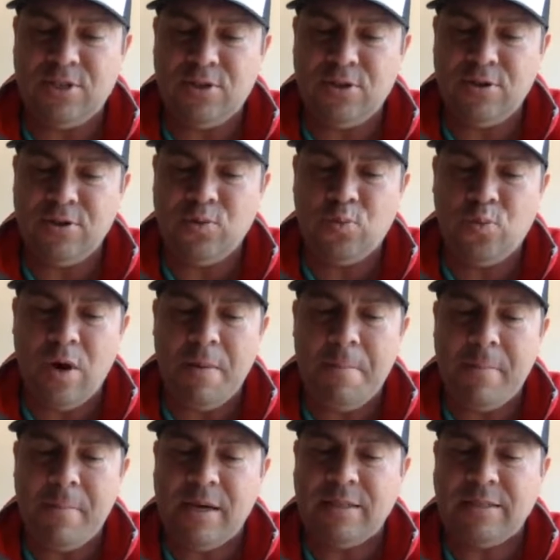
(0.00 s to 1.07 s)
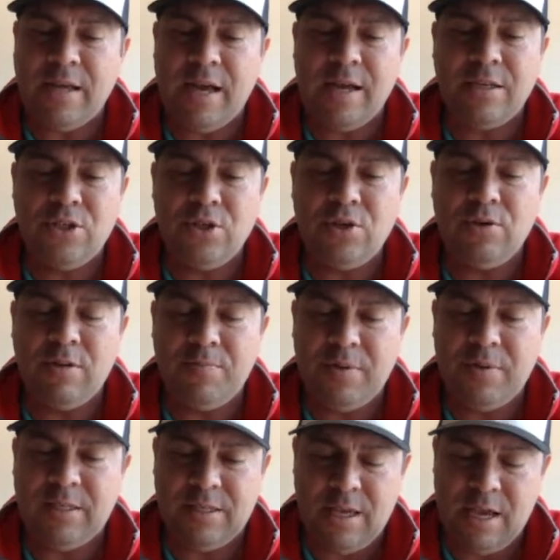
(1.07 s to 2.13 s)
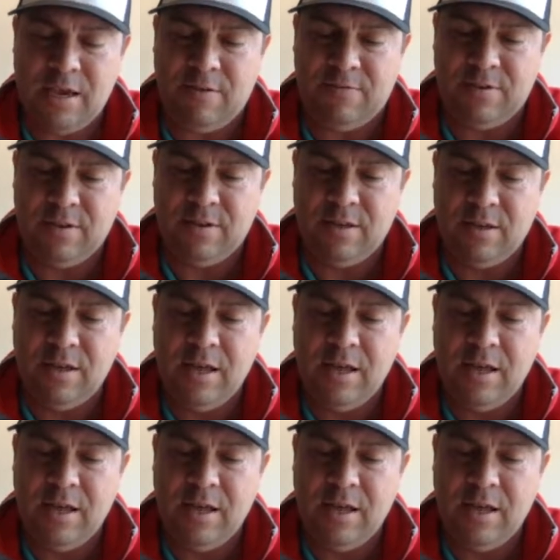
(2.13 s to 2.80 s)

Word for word: He says, Sirs, what must I do to be saved?